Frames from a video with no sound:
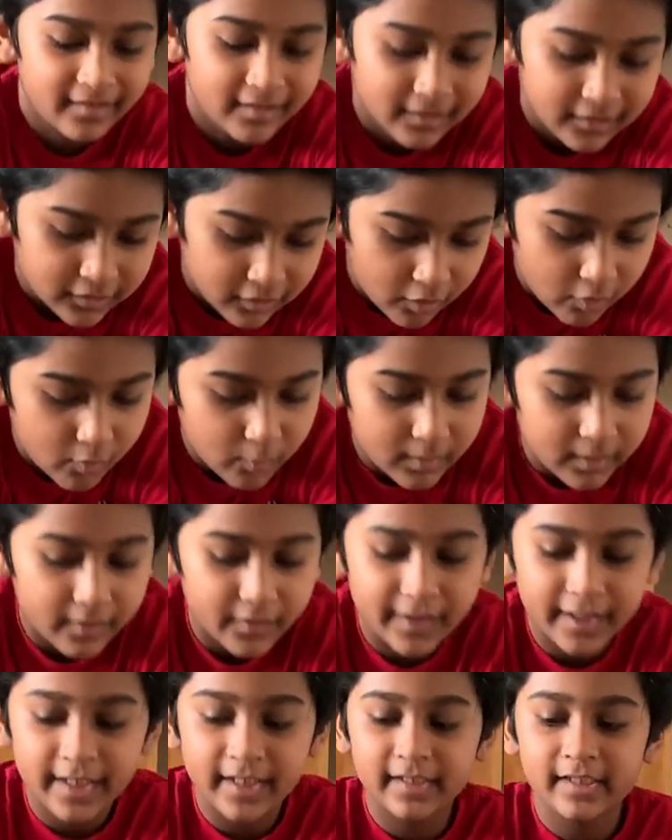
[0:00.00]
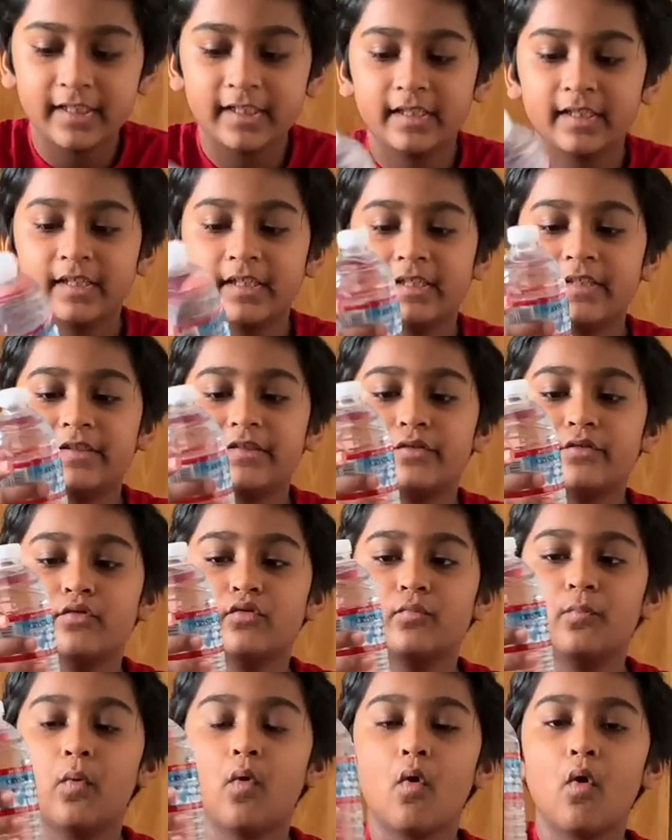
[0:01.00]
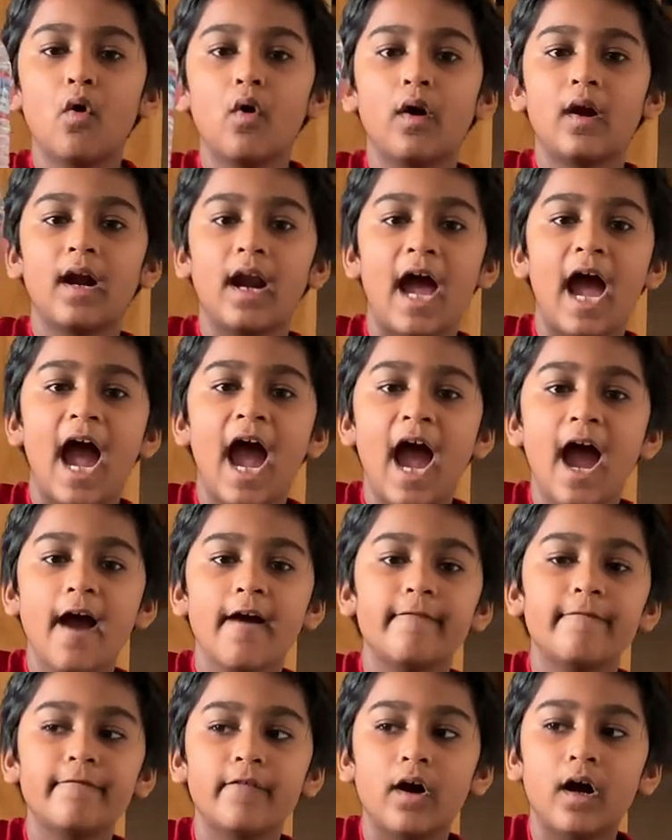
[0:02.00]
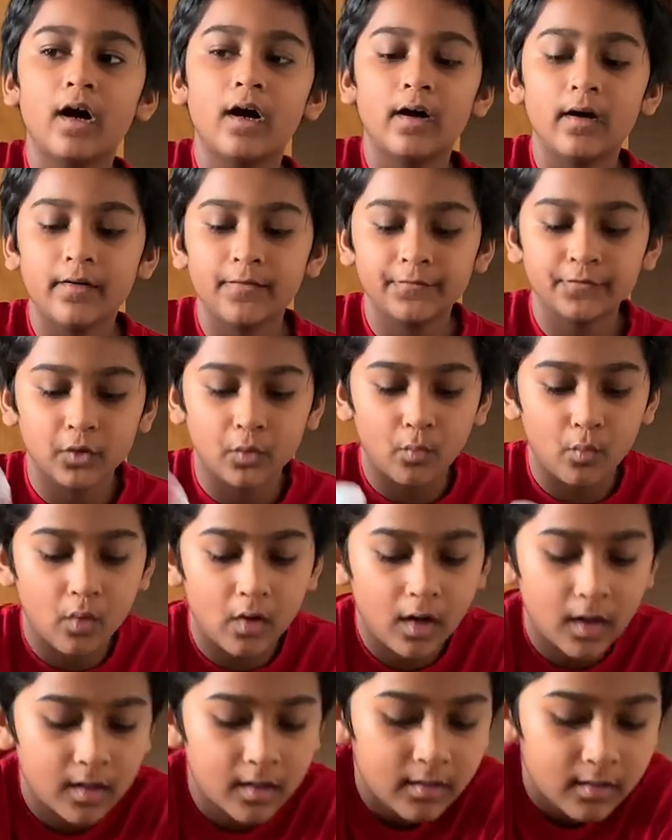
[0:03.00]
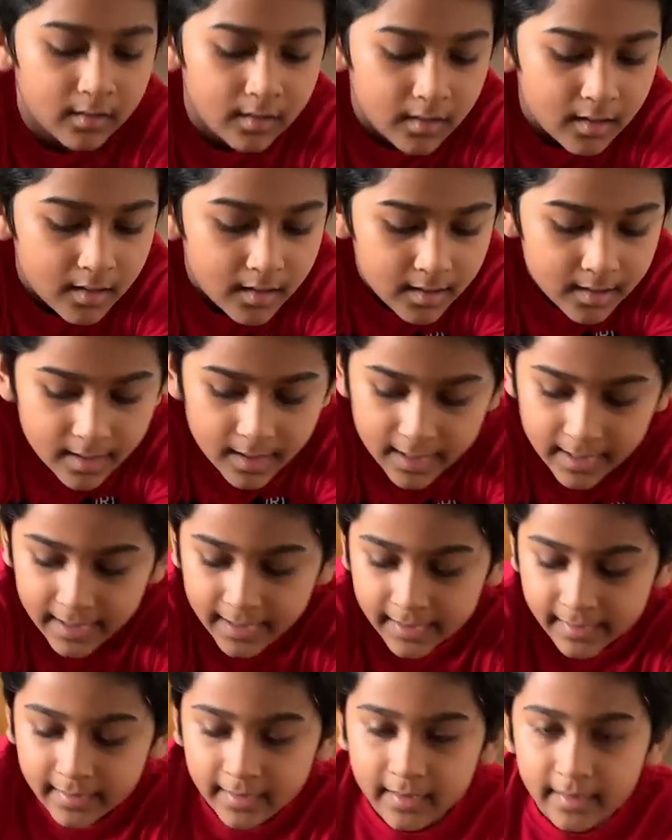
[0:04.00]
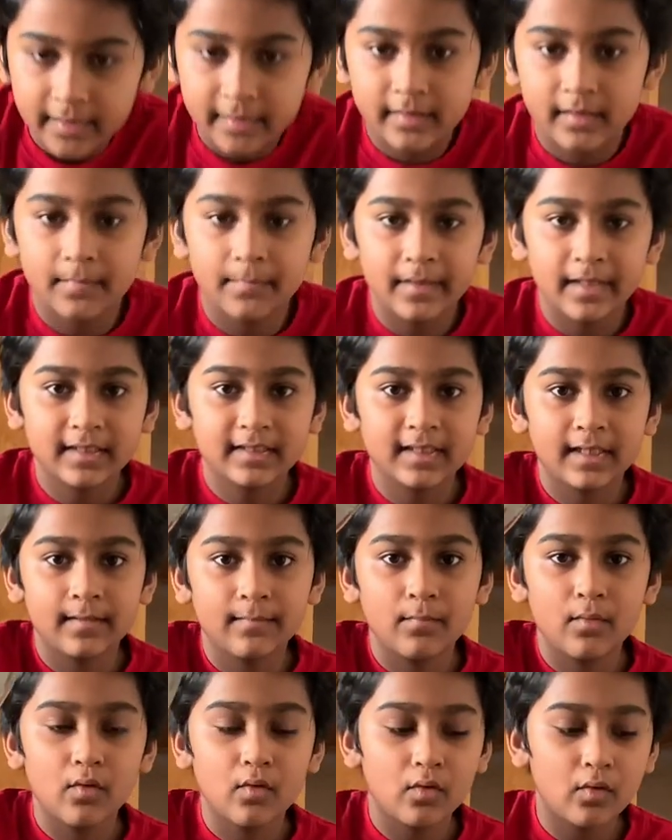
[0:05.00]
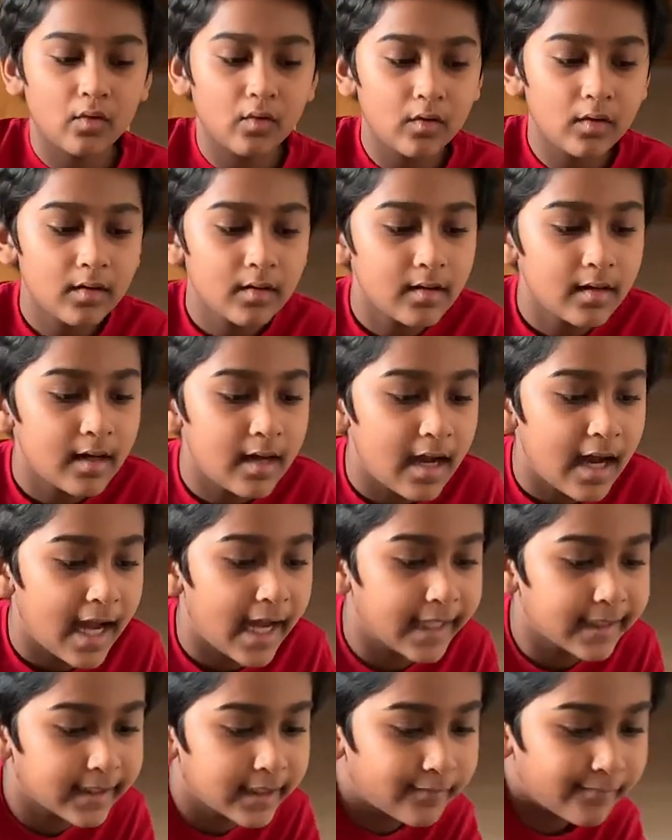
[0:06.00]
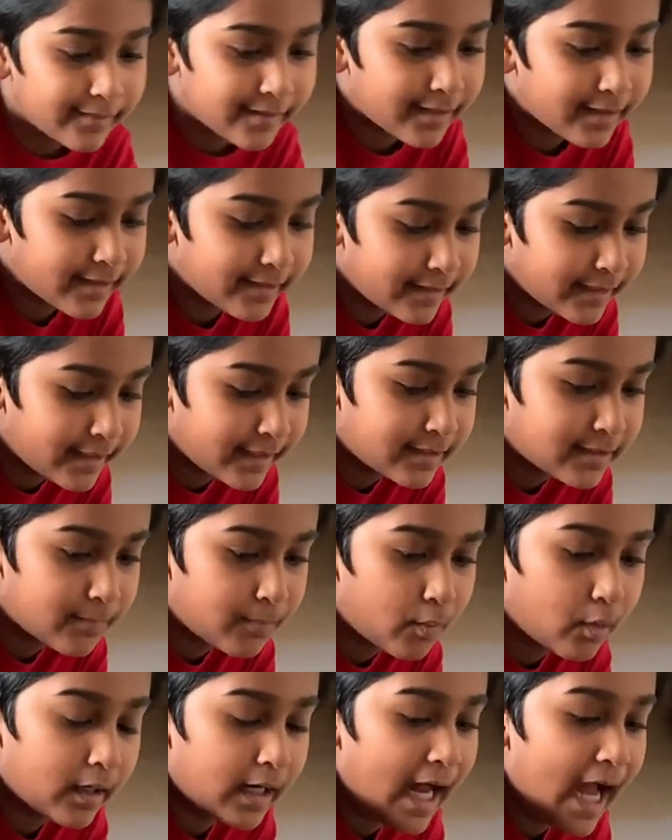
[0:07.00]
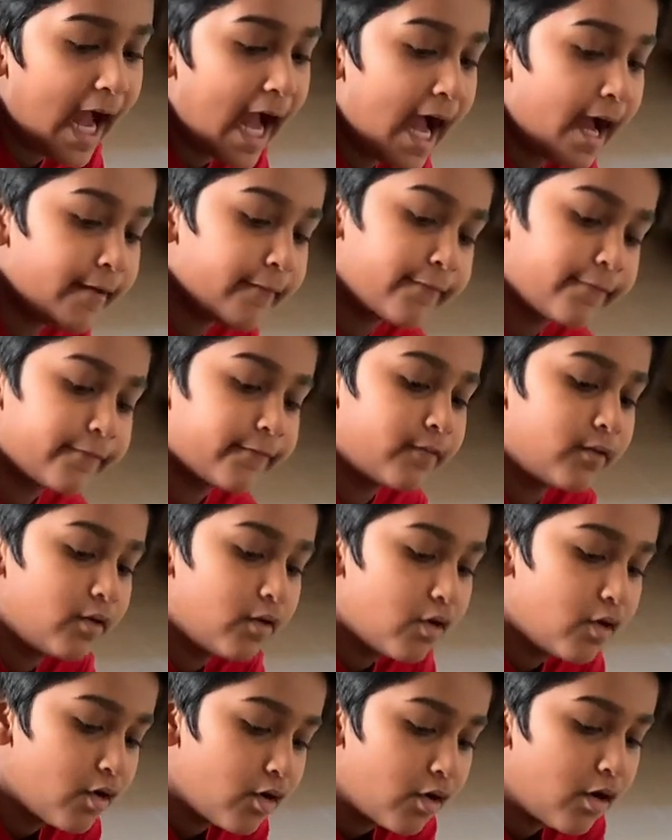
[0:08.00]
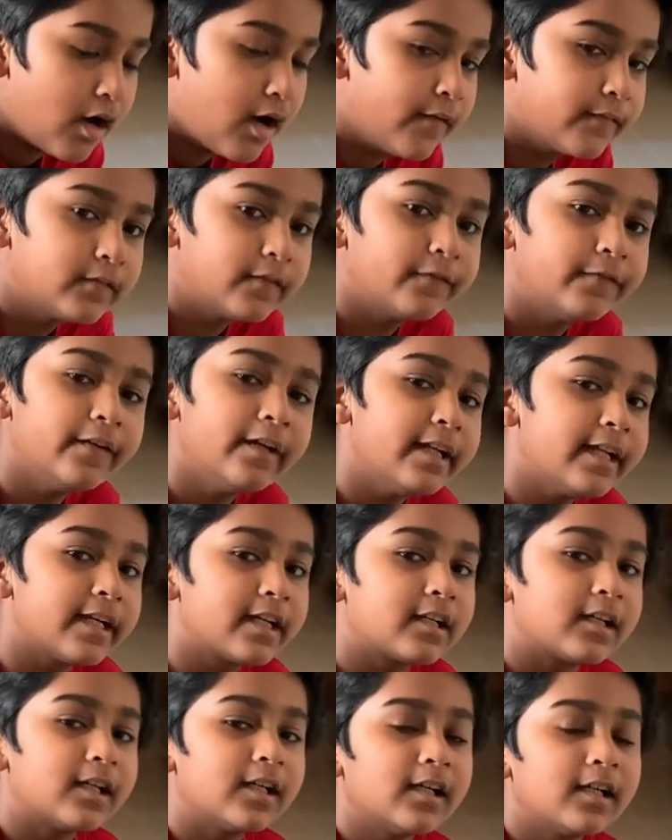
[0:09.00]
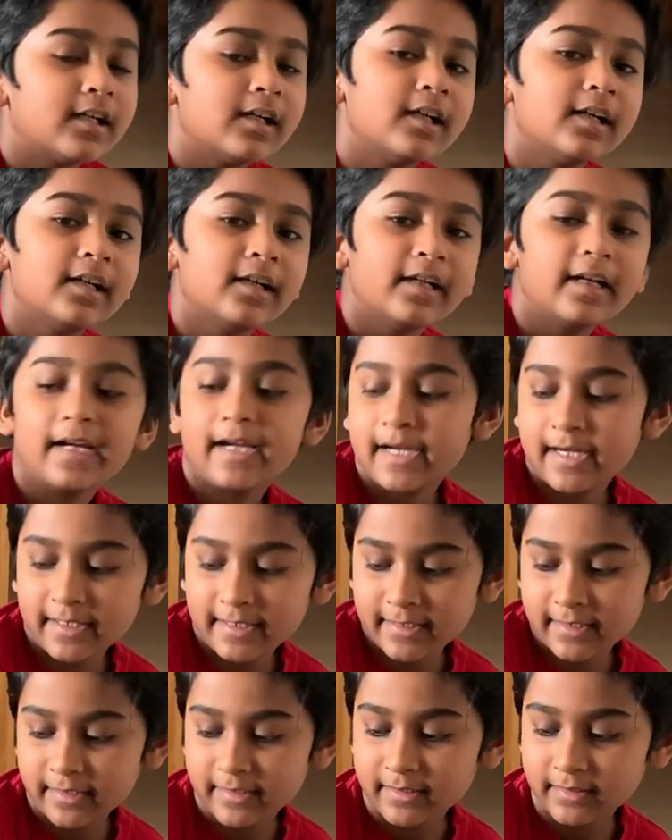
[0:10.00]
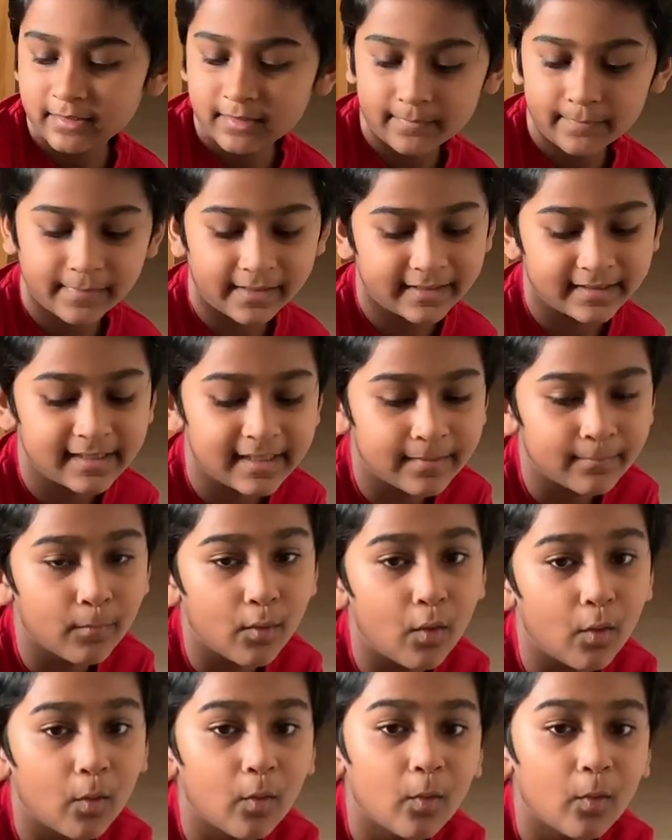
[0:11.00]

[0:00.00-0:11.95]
So we're going to need to pour half of the water in the mixing bowl, and then we're going to need to pour half of the vinegar in the mixing bowl.